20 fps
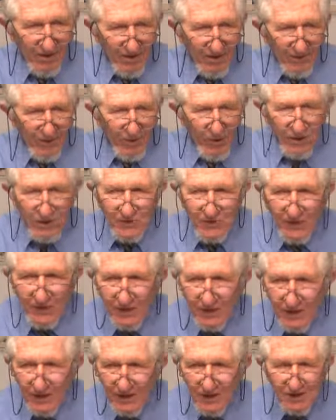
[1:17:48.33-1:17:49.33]

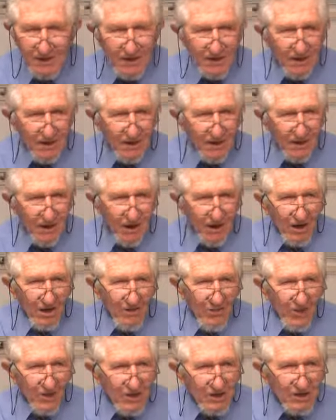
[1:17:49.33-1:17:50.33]
forcefulness on a
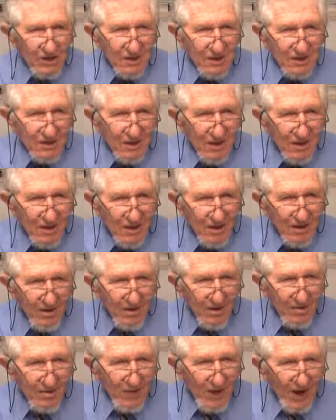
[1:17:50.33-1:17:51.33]
person
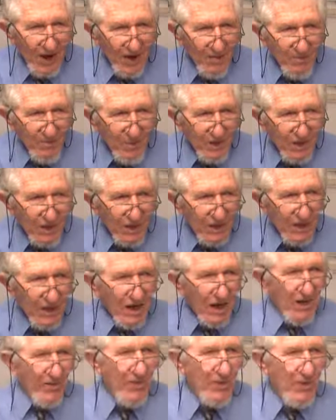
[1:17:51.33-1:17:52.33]
by building
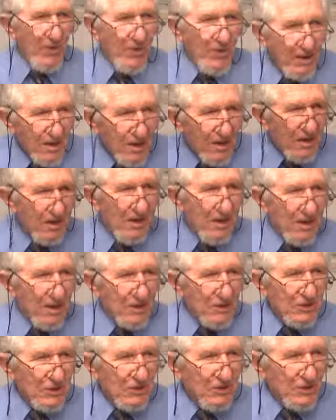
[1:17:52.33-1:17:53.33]
up
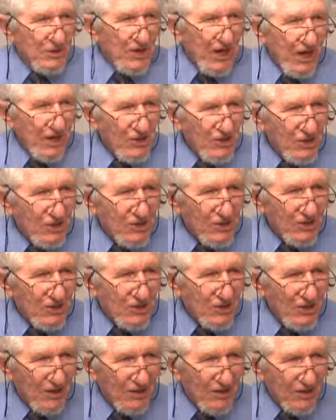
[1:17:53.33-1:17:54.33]

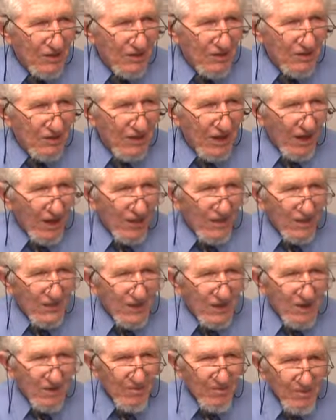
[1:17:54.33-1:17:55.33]
associations that all of a
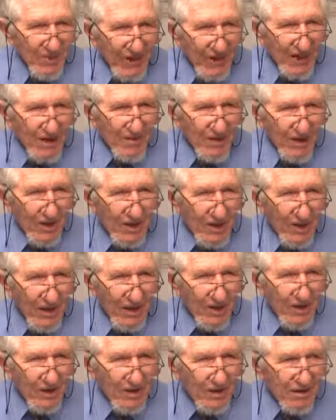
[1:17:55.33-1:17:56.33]
sudden bang them on the
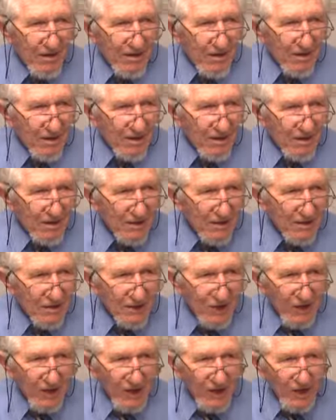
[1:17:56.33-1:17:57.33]
head.
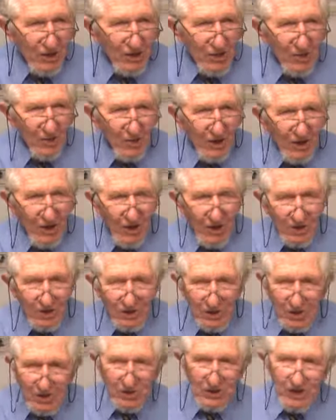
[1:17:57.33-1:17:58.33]
So that you
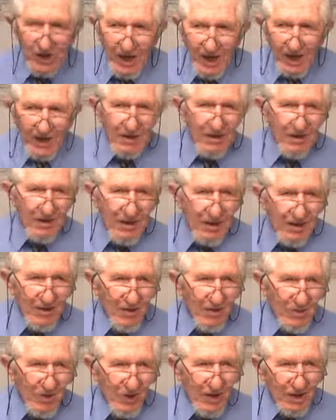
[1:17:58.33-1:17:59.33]
associate it, and
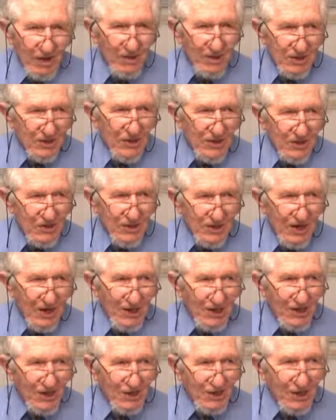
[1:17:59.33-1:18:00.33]
the word is
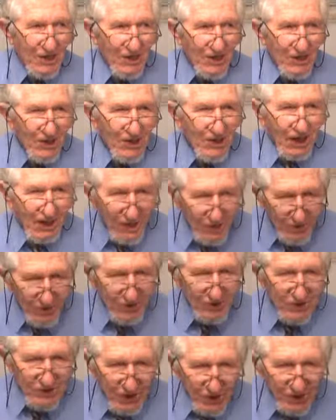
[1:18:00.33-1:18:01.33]
association. And
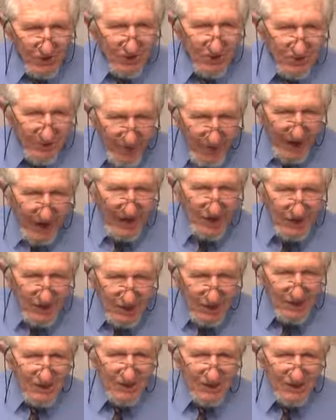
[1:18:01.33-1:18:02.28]
you package these